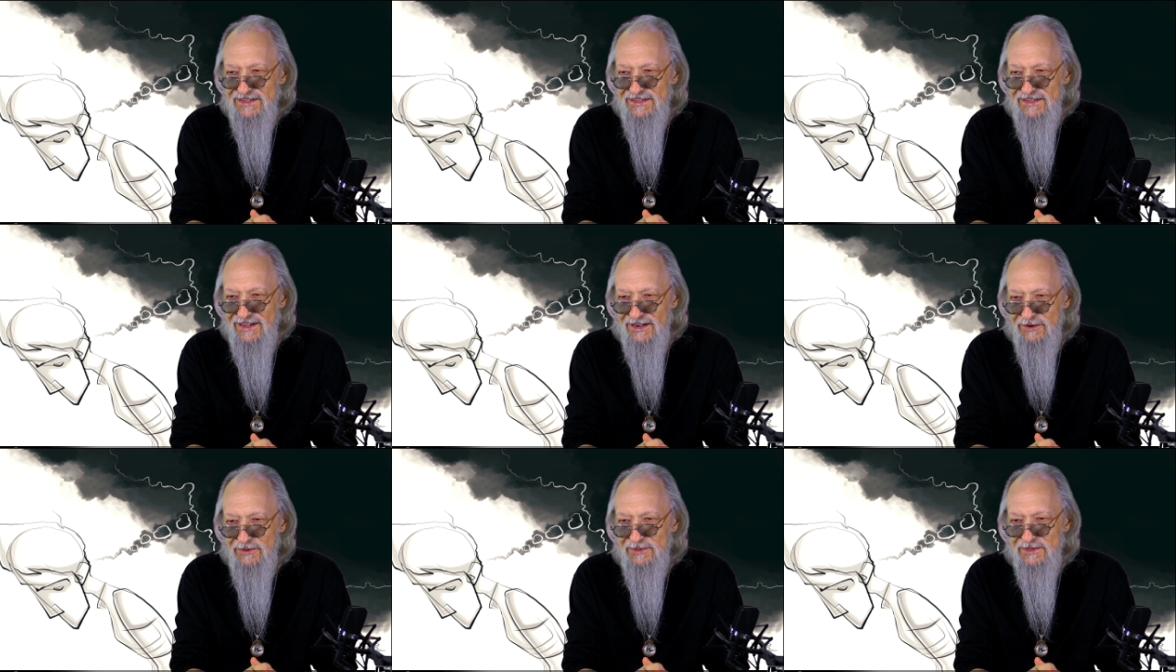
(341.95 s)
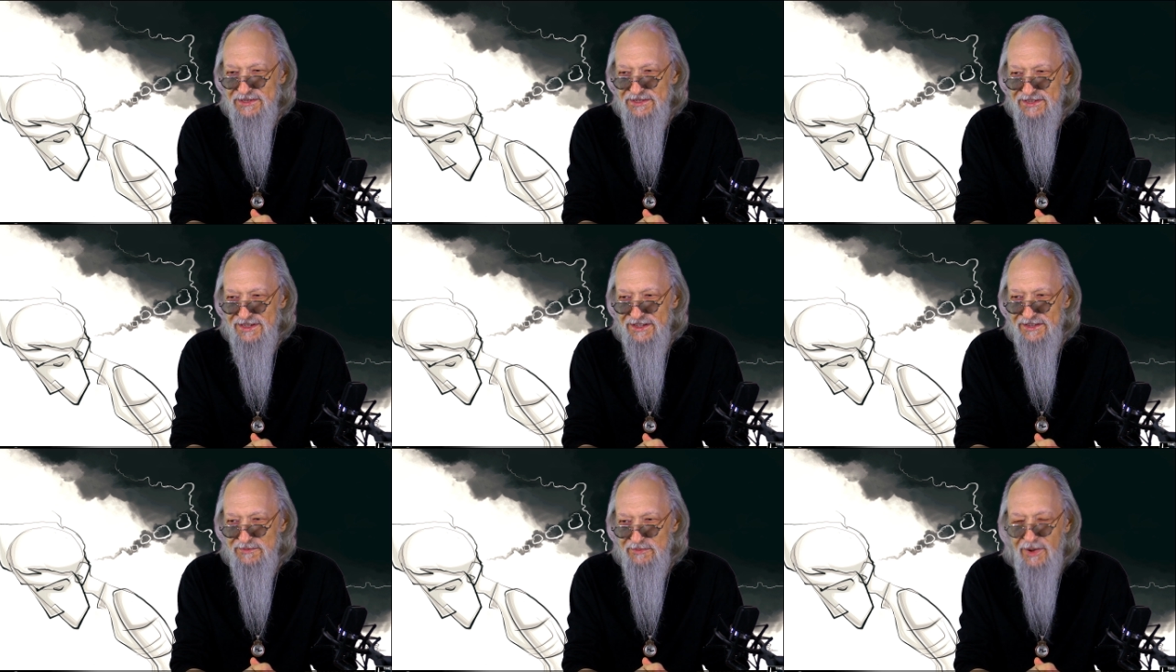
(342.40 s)
Yahweh
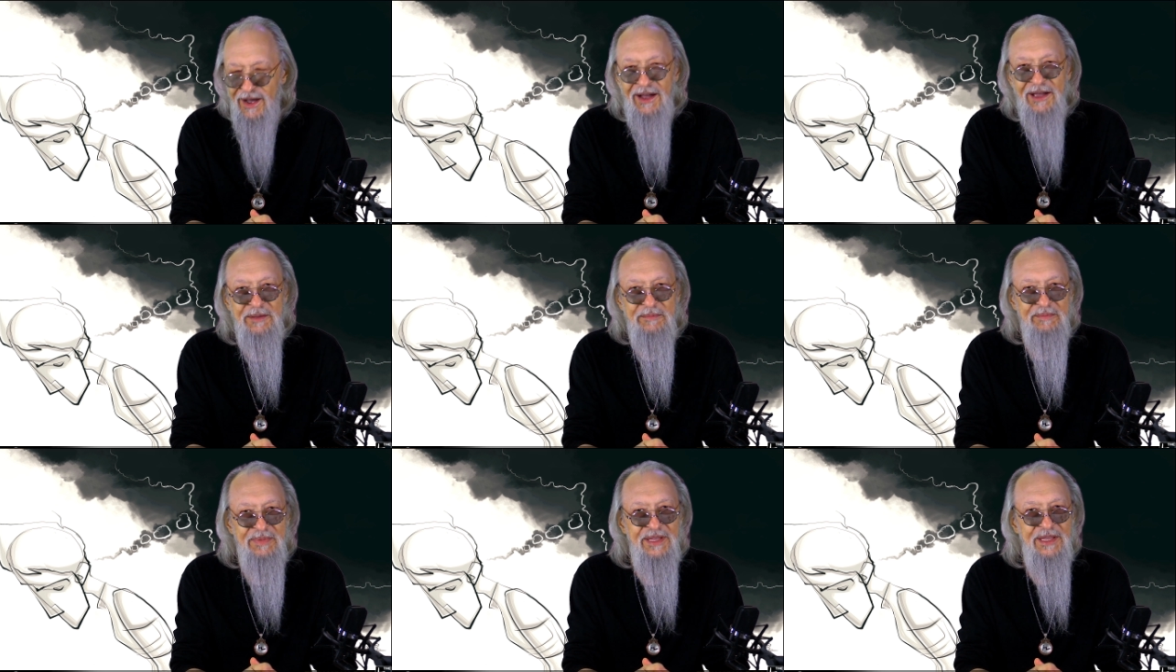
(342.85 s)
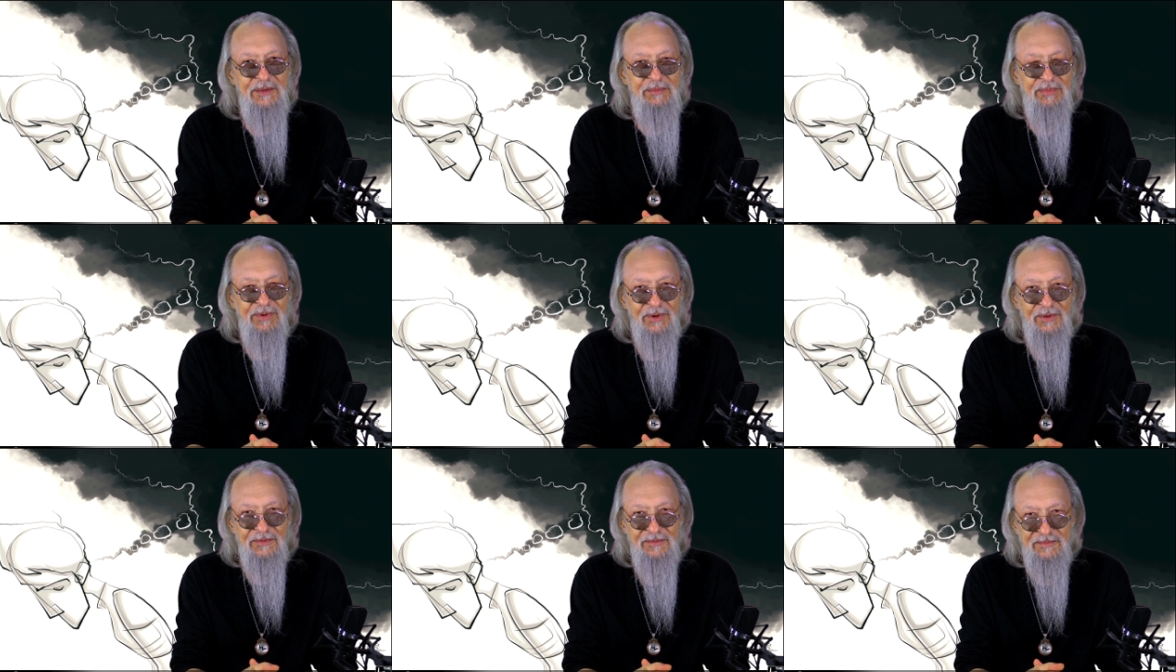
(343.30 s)
says, My
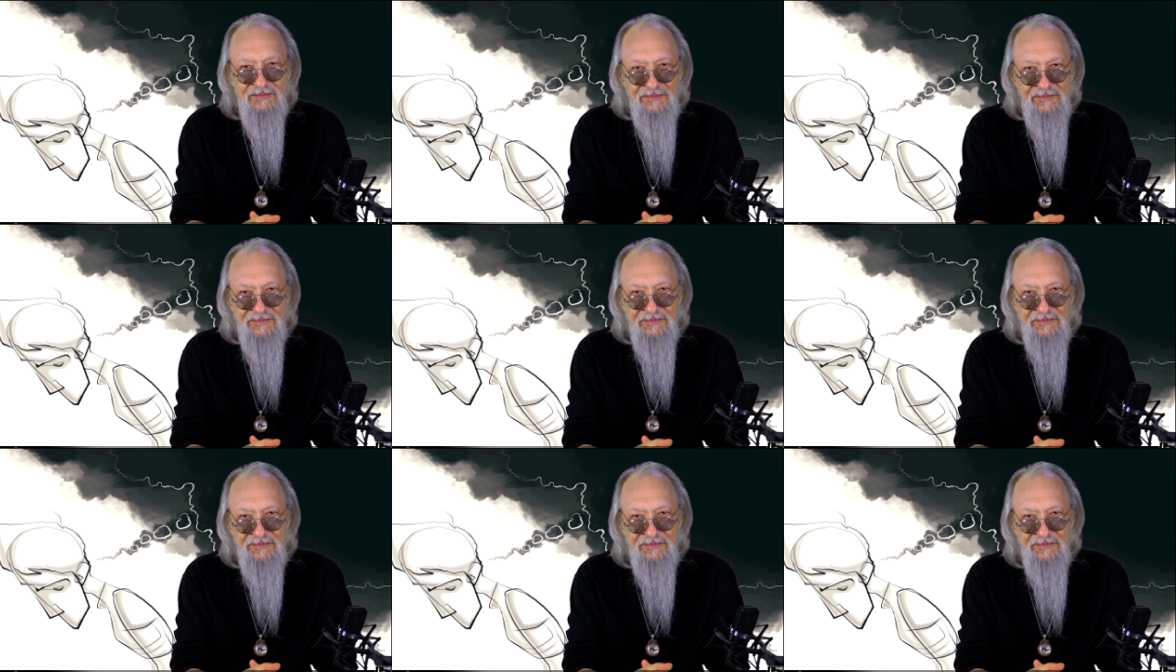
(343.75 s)
people